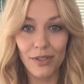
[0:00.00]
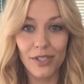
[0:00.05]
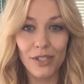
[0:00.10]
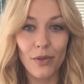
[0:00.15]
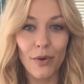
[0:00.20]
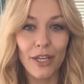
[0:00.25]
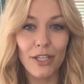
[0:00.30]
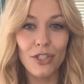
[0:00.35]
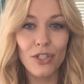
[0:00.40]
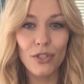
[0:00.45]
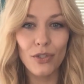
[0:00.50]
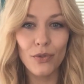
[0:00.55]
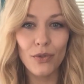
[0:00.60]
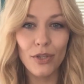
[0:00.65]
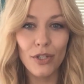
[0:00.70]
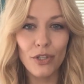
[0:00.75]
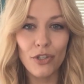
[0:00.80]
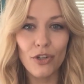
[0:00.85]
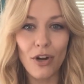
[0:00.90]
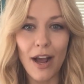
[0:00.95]
So I do
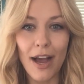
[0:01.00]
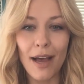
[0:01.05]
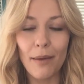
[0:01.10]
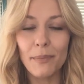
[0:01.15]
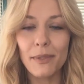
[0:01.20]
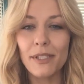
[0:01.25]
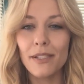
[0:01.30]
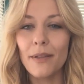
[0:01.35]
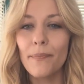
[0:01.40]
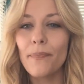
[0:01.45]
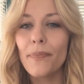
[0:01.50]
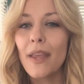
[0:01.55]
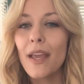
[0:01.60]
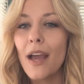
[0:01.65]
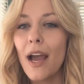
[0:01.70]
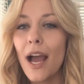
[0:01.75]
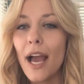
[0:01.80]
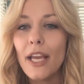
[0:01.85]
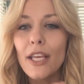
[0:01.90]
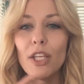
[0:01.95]
the drops,
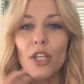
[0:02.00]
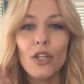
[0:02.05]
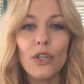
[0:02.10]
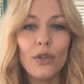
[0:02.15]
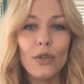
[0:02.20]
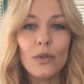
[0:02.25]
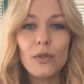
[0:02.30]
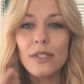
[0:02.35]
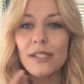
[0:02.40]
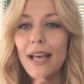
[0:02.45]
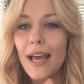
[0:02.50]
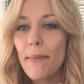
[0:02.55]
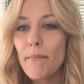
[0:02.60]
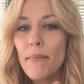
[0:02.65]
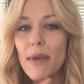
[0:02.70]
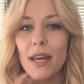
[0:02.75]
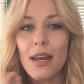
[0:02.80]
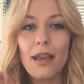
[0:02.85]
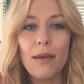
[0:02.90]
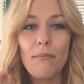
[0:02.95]
I use that
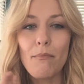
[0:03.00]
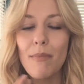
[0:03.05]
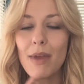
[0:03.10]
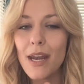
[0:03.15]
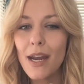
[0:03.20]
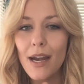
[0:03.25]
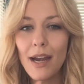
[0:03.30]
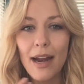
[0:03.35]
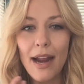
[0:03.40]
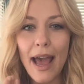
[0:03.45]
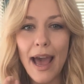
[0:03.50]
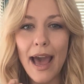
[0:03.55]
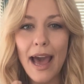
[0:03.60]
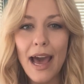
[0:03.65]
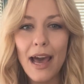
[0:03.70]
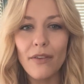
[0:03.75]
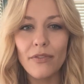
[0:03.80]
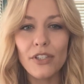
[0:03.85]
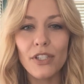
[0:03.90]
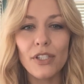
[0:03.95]
minute and a
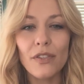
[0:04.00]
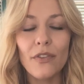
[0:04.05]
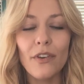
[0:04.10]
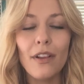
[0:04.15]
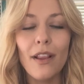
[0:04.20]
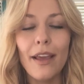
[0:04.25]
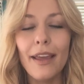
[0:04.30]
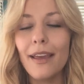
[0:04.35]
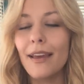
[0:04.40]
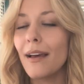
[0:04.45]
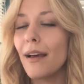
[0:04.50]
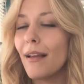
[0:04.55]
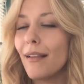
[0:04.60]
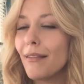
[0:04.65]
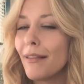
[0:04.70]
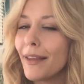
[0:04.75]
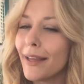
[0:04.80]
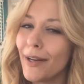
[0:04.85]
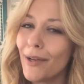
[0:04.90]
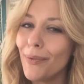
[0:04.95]
half just for like a
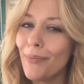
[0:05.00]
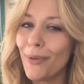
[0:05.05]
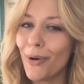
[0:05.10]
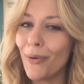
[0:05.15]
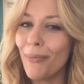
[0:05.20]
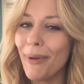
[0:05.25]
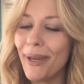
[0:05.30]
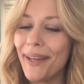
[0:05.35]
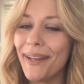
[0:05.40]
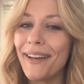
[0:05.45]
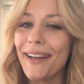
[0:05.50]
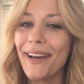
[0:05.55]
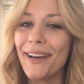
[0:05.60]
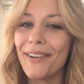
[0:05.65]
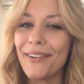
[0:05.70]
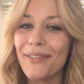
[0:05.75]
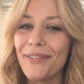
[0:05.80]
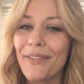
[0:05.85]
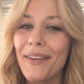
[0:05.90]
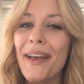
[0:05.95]
little moment
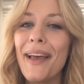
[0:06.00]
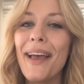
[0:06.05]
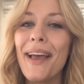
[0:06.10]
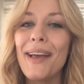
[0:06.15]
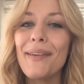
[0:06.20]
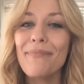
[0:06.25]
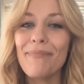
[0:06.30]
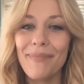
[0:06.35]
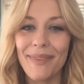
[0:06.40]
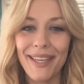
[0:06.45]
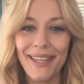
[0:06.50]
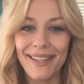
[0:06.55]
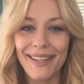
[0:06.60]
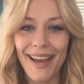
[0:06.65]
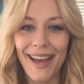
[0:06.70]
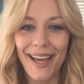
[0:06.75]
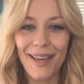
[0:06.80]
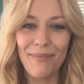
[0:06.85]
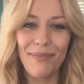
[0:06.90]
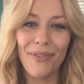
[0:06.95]
of me
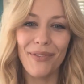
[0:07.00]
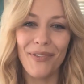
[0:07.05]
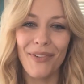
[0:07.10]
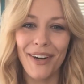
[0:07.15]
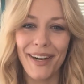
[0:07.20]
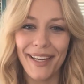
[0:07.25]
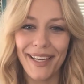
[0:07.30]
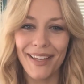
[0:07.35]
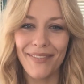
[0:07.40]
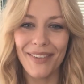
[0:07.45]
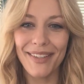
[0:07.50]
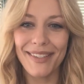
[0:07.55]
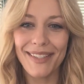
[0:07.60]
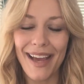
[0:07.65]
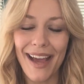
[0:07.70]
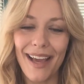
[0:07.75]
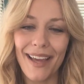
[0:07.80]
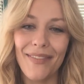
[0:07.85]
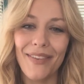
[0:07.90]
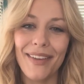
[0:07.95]
time before I even
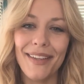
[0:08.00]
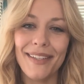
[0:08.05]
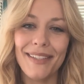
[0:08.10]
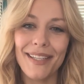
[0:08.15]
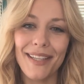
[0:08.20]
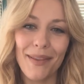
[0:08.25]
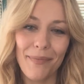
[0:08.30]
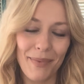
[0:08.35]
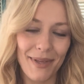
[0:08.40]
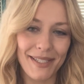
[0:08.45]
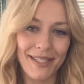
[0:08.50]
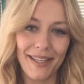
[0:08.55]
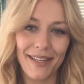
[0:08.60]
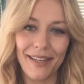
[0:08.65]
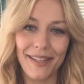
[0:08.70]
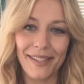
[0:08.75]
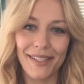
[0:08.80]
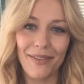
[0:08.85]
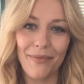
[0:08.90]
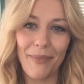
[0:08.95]
dive into the
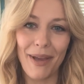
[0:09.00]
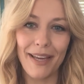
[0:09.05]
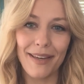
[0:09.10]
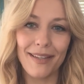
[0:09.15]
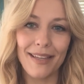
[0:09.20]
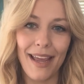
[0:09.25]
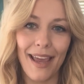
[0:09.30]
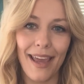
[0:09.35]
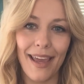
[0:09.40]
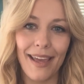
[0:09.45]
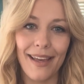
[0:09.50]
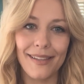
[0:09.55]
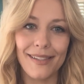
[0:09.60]
busyness of my day.